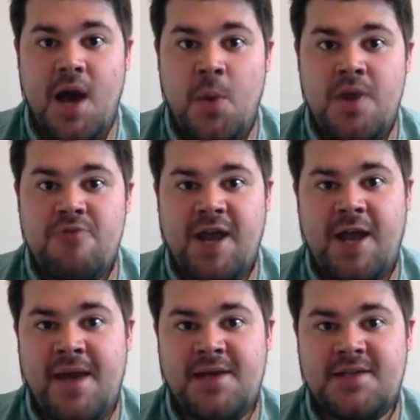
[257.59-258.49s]
We
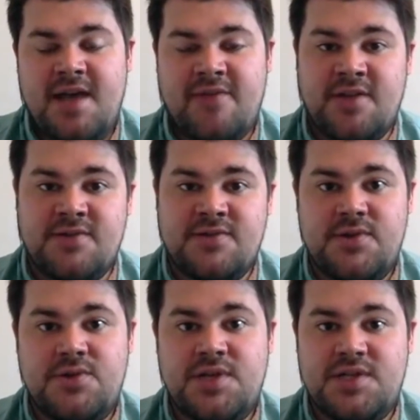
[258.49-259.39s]
recommend having
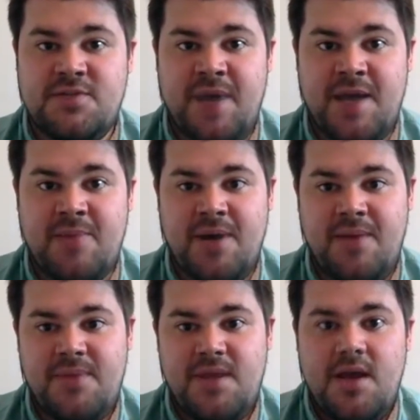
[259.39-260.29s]
2 sheets of
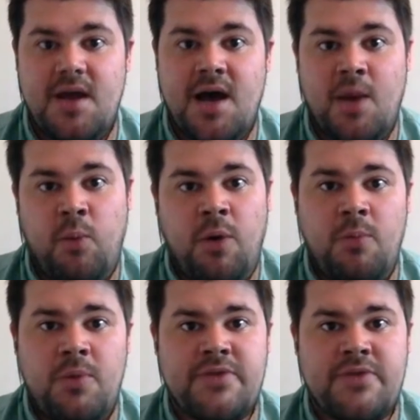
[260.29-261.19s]
paper,
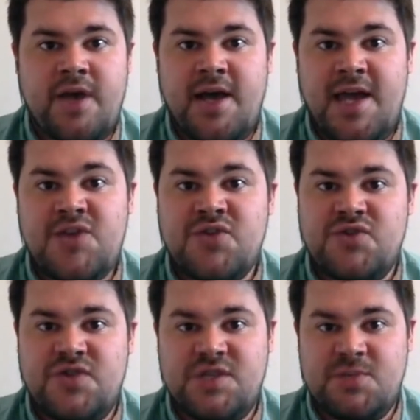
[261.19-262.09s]
one with
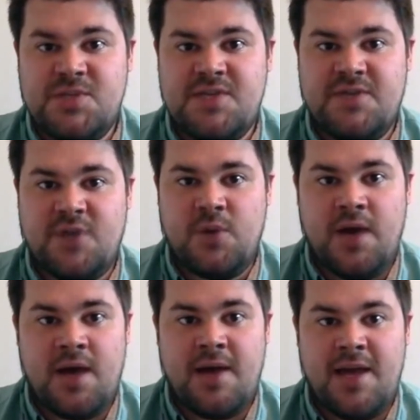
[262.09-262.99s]
industry-specific
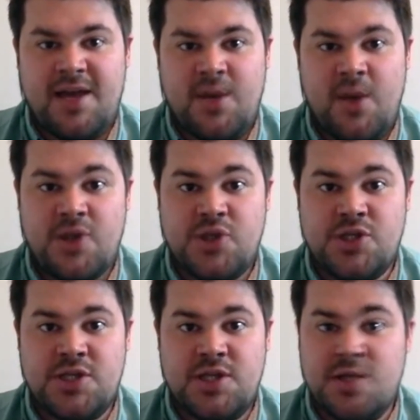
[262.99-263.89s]

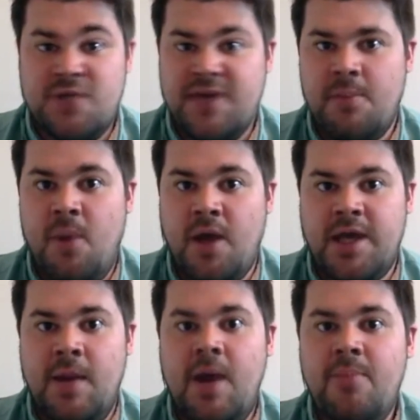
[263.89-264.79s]
questions that you think
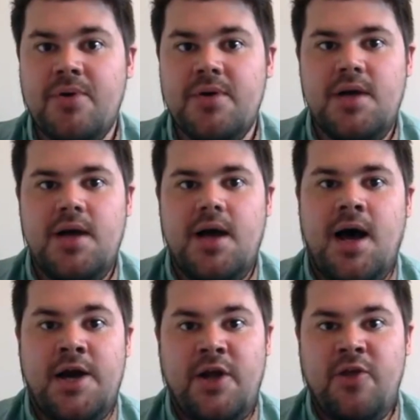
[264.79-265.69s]
might come up,
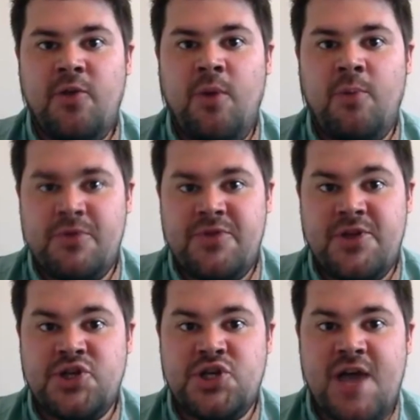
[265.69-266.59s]
another one with
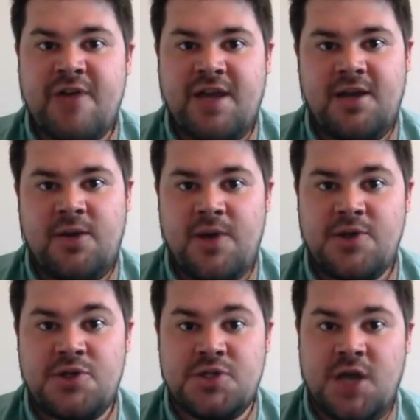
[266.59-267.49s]
the generic
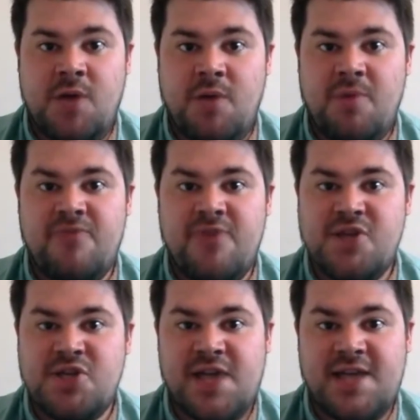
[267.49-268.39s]
questions that come up in
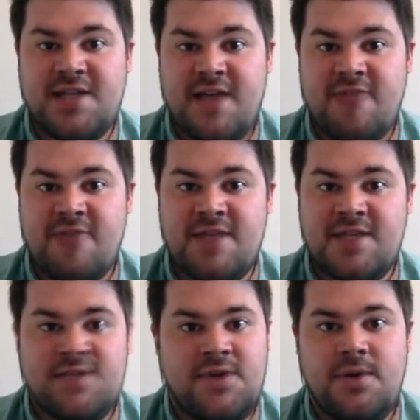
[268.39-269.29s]
virtually every
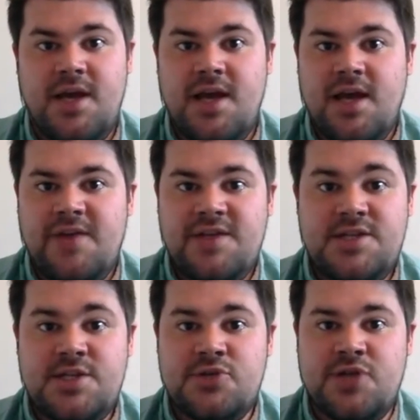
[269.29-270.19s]
interview.
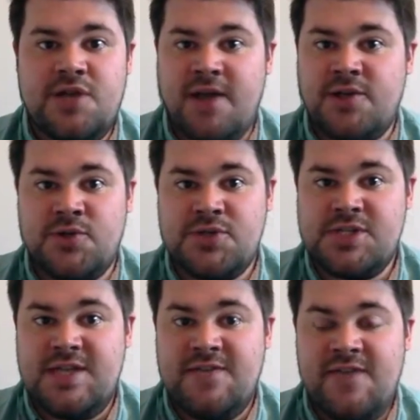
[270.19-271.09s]
This is usually around your
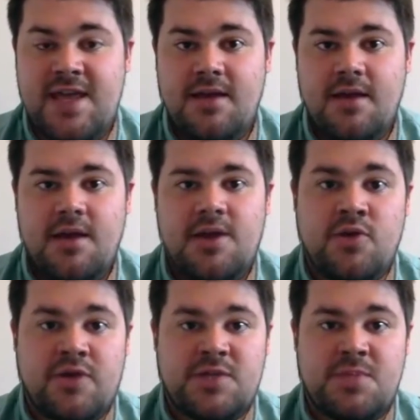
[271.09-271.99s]
CV,
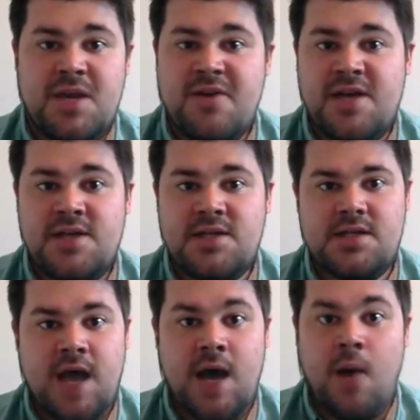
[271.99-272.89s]
your
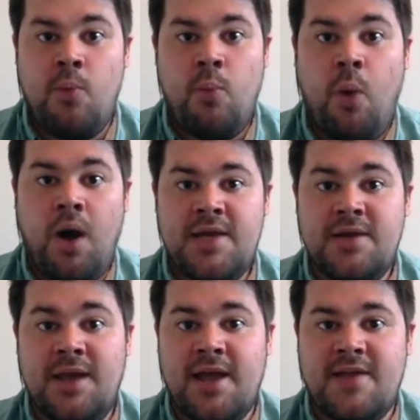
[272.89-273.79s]
experience, why
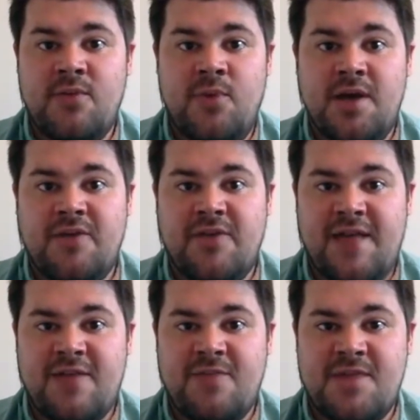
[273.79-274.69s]
you'd like to work
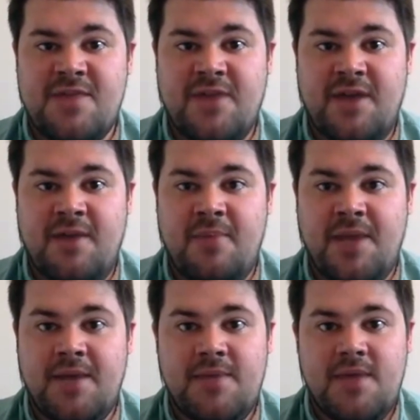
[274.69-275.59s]
for that specific
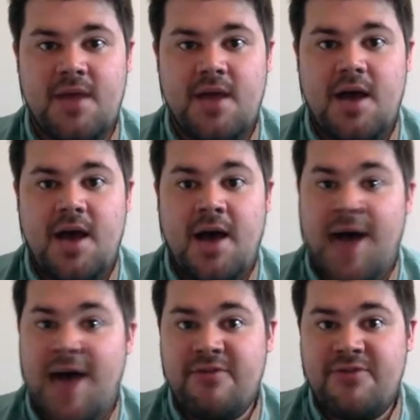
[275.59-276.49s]
company.
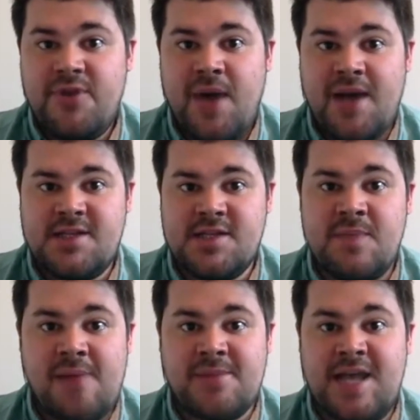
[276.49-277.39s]
Have a few
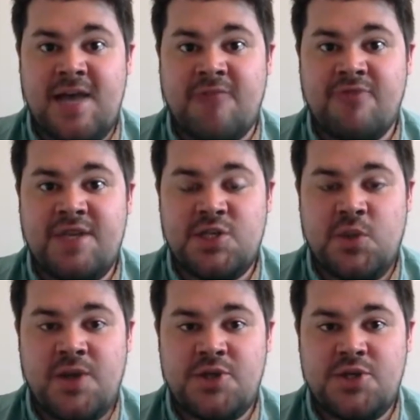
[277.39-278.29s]
answers mapped out for
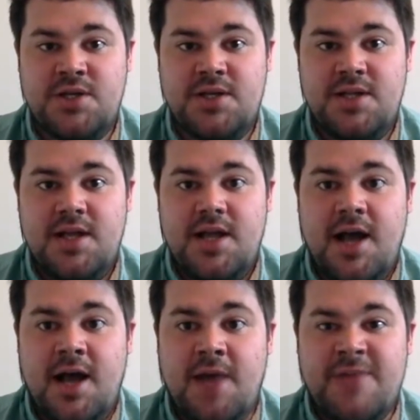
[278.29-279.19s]
each question.
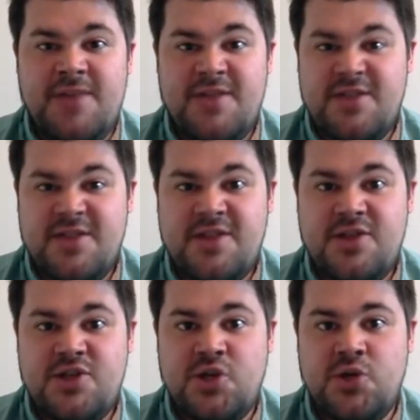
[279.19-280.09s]

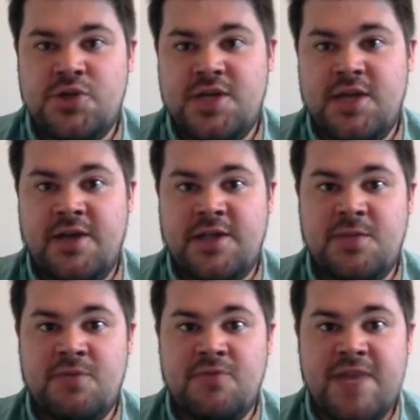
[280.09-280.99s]
This ensures that you're going
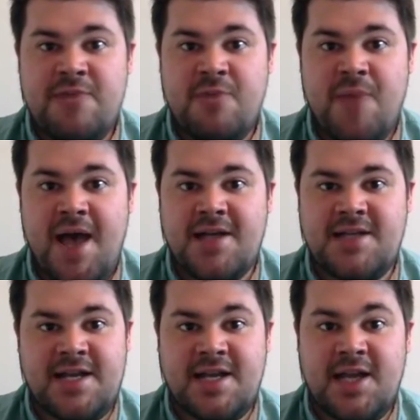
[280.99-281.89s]
to be really
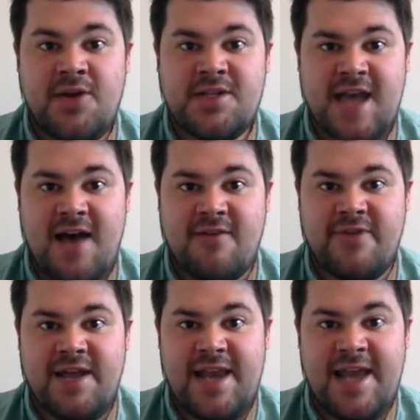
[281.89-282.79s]
prepared and you're going to
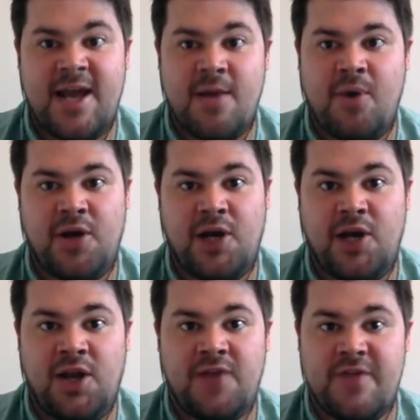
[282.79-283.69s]
have a leg up on
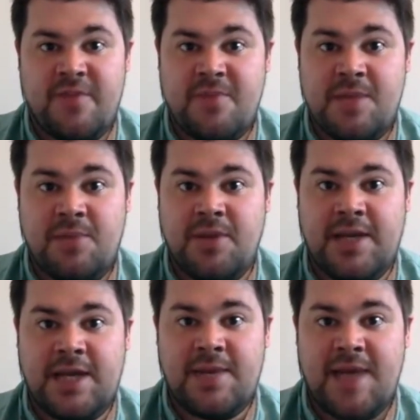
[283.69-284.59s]
a lot of other people
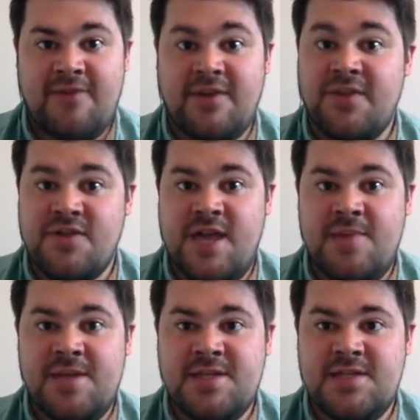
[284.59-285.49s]
that are going to be having the
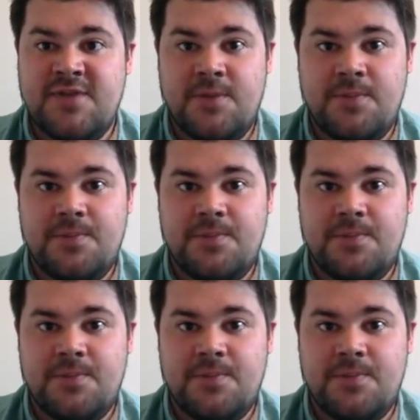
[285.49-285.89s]
same interview.